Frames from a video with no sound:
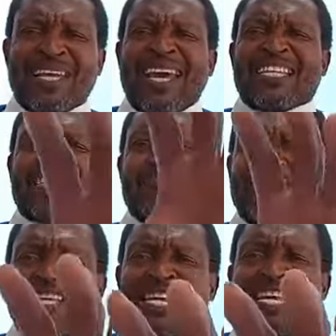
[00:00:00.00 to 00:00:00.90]
It is
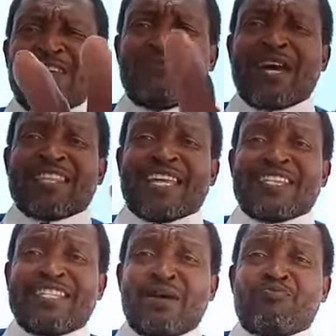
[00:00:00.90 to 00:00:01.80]
believed that
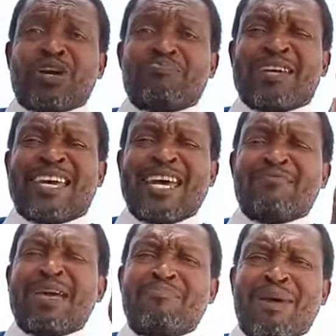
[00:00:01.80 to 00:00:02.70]
Nimrod
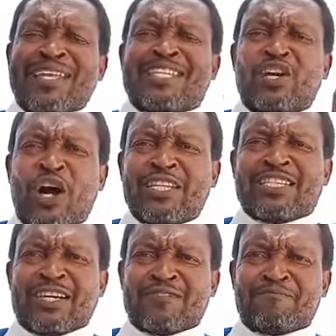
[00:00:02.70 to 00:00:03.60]
became a mighty
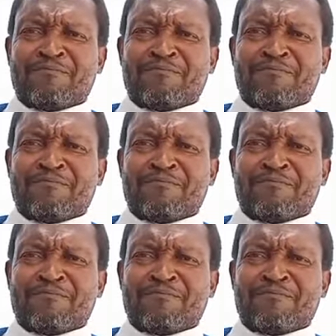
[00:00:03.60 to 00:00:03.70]
hunter,